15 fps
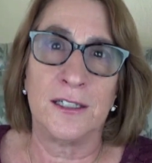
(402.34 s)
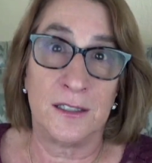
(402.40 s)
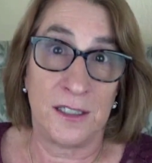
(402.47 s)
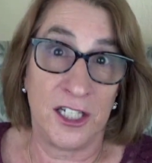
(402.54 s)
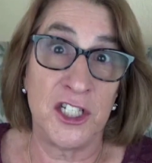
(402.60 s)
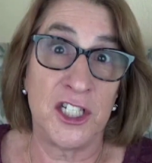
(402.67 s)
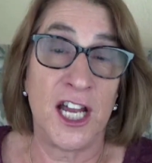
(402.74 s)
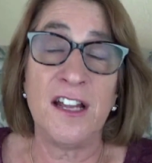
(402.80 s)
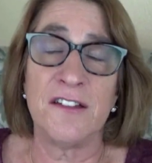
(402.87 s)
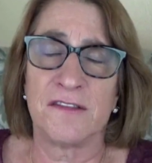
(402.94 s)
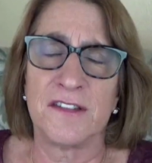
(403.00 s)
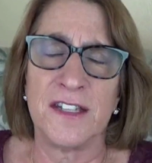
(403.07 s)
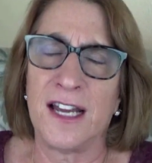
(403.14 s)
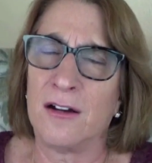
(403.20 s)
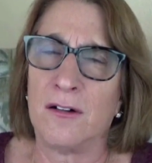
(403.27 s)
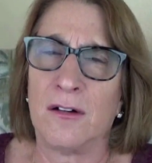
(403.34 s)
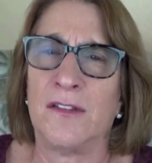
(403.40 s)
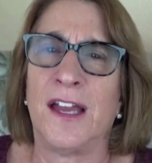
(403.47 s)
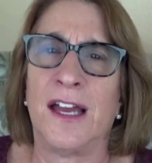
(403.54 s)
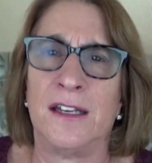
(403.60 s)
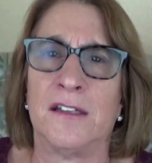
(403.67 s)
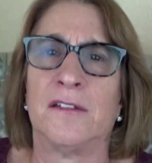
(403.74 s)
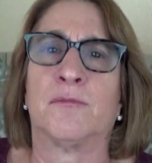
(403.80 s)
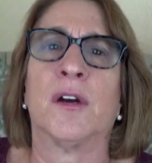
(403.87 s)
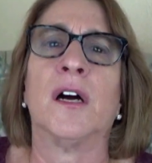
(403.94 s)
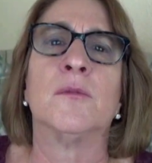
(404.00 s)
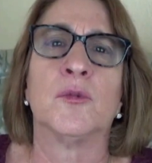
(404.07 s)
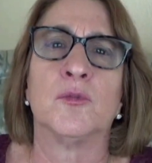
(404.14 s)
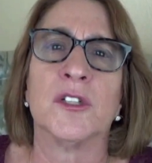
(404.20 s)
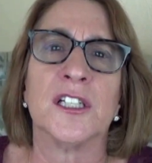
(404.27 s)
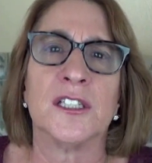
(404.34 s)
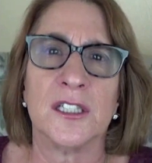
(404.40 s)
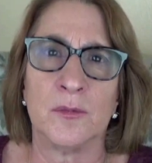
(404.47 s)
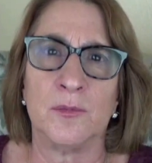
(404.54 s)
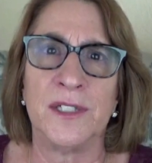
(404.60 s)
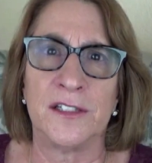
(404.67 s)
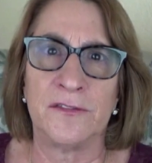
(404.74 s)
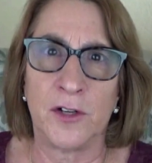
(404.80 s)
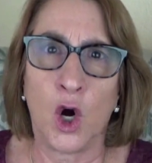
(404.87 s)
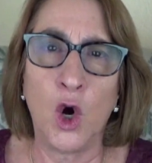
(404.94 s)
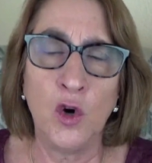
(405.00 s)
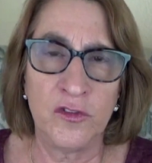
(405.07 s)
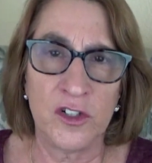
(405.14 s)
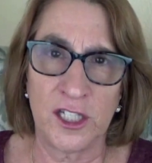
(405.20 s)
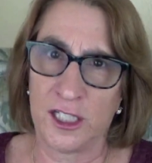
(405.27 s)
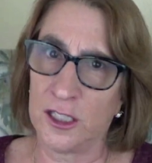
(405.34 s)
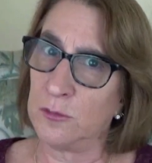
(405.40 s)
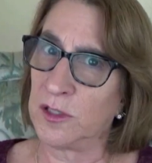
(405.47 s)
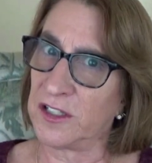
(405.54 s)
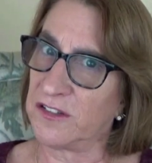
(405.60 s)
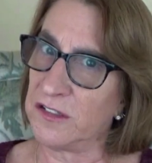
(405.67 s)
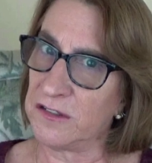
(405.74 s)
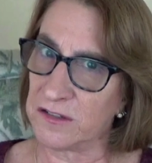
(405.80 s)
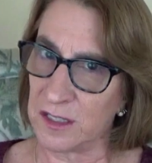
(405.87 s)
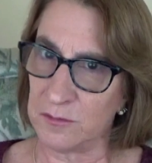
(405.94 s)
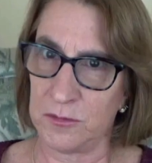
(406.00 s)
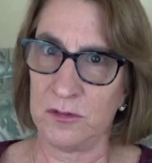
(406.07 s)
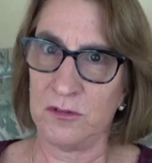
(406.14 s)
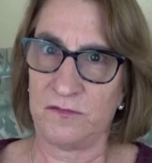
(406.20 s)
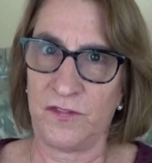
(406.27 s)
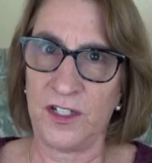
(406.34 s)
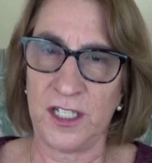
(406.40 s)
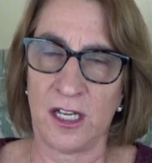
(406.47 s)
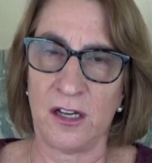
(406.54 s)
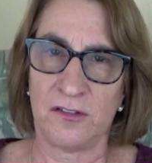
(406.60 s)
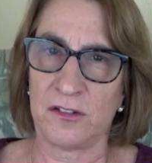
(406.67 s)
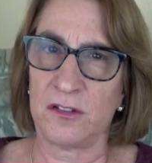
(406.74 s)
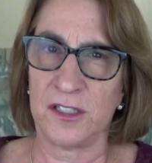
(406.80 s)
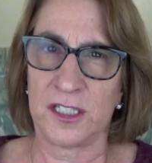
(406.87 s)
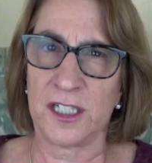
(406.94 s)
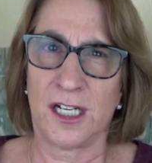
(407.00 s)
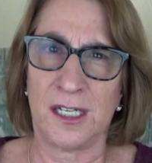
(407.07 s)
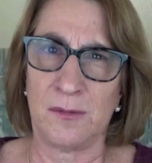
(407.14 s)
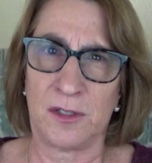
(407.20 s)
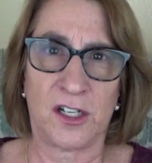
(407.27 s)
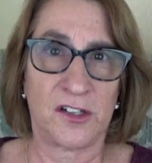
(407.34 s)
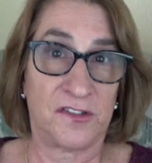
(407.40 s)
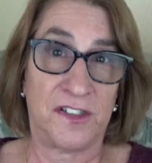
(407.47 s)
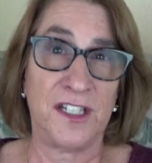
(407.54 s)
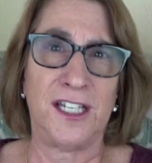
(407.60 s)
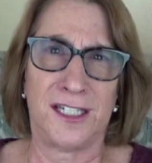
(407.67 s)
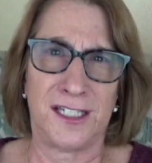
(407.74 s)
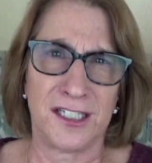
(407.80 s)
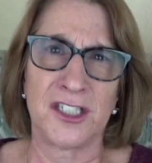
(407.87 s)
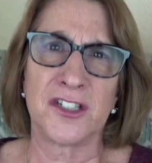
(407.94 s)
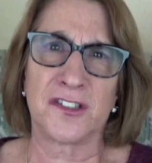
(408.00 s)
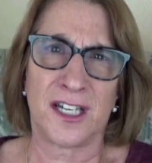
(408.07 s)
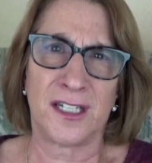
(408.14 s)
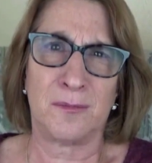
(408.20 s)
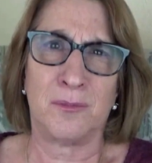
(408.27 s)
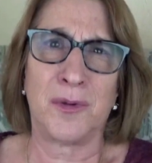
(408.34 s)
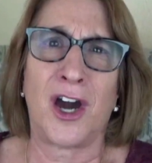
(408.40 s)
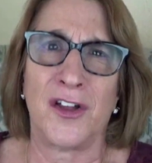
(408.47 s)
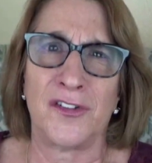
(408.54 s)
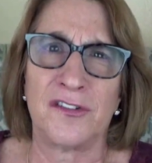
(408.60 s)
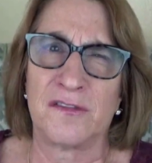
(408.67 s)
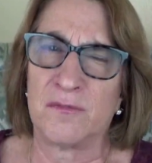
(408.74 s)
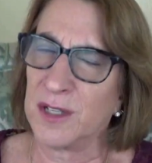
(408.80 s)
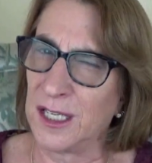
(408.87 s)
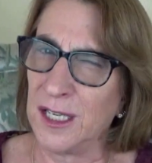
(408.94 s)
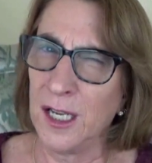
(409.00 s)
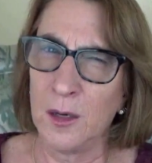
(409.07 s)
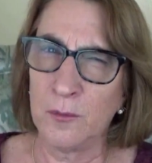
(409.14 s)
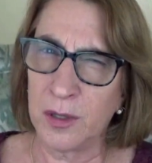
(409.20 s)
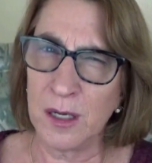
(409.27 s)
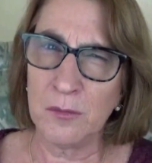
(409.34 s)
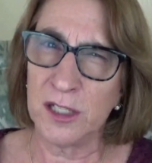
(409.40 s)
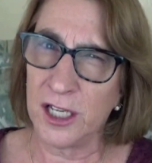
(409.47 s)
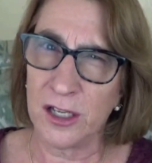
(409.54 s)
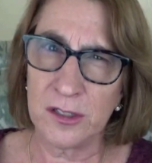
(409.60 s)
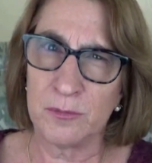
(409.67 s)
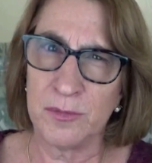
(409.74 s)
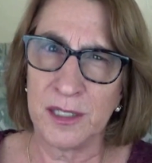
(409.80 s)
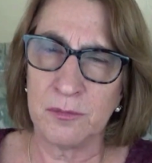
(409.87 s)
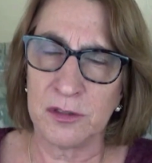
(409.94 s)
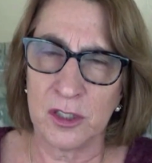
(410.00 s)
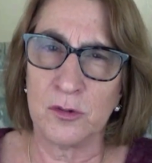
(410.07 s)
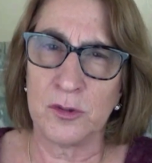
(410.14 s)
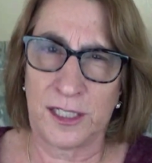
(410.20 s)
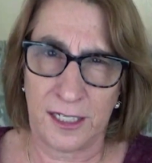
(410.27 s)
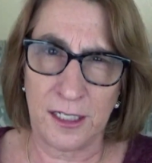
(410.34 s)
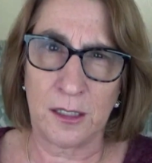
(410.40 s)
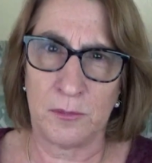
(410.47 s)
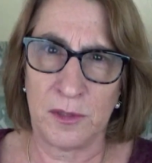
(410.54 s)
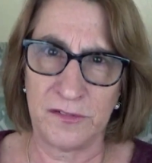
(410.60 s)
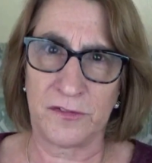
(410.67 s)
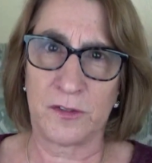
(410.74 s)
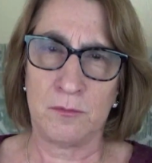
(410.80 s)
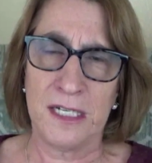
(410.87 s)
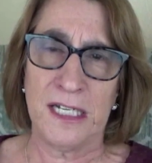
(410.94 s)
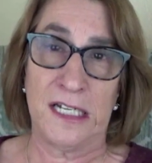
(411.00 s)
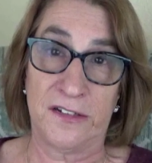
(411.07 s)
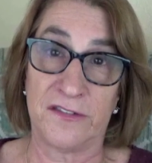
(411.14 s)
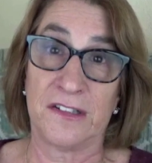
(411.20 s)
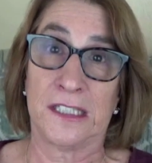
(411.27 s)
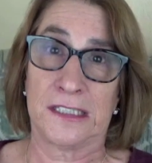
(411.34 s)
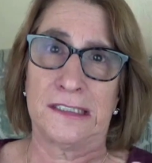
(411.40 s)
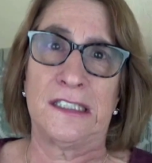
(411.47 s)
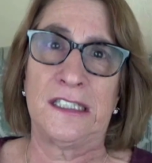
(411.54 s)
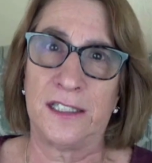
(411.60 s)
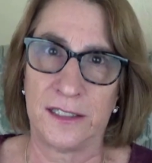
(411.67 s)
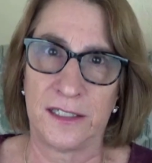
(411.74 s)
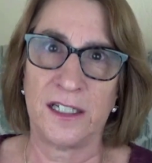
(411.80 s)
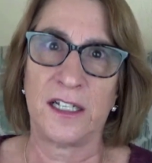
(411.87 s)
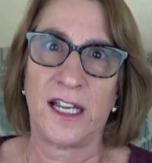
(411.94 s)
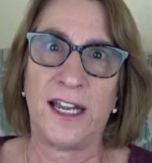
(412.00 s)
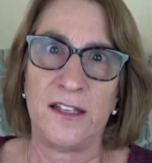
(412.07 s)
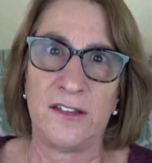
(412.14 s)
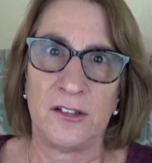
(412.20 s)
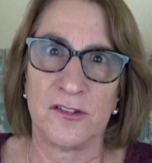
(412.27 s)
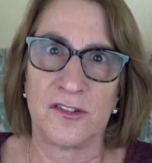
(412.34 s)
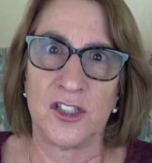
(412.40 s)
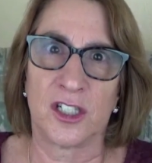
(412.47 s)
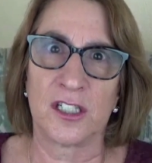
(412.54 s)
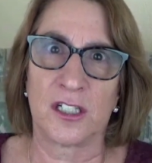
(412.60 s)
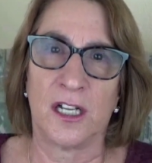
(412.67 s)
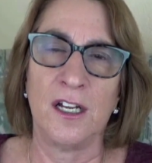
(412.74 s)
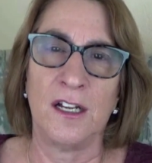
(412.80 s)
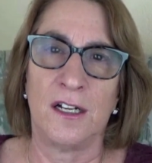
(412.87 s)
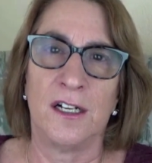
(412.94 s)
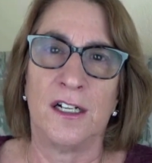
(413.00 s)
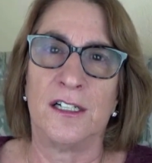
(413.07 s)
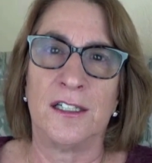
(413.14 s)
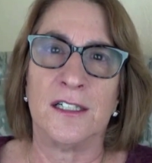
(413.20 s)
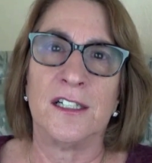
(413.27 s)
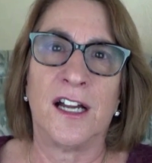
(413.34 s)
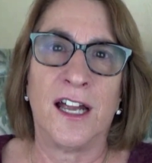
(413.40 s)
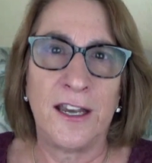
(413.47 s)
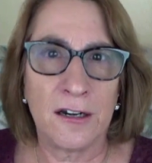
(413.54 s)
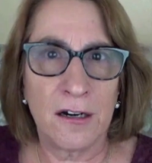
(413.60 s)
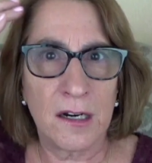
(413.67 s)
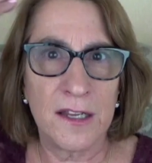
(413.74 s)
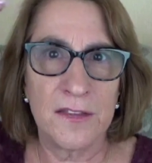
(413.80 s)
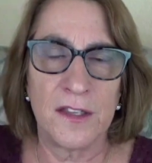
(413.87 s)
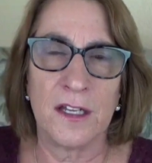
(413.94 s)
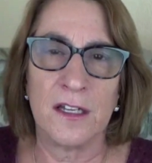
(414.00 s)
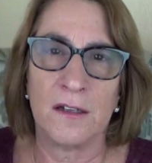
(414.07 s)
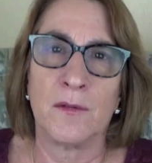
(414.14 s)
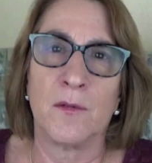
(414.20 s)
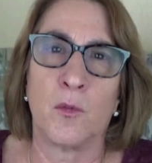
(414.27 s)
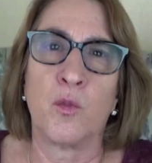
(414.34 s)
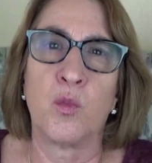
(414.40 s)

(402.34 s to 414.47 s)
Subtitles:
intense. Now, that is probably a little bit of overkill, but since I'm doing videos all the time and I see it, it just kind of bothers me. Probably other people don't care, but for me, it's like, I hate those dark hair and the